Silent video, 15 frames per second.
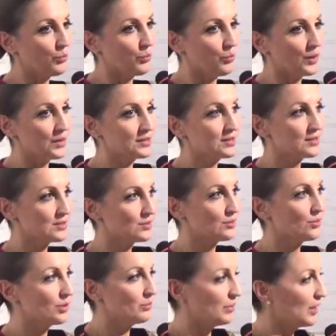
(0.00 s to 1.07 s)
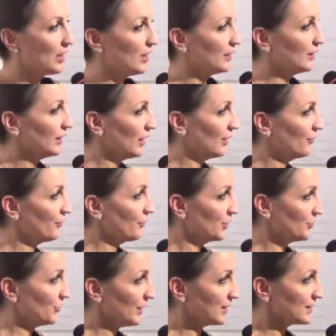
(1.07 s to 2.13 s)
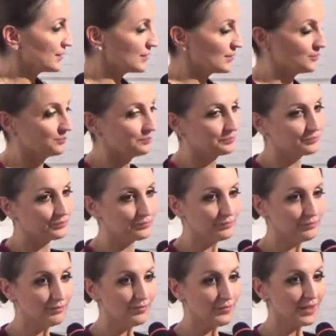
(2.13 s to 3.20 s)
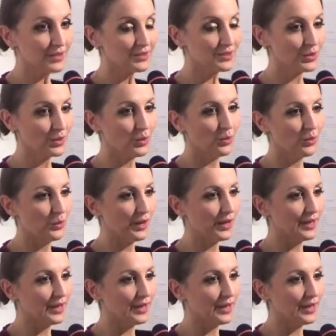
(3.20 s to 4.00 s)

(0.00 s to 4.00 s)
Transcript: what's the story behind every dress? And so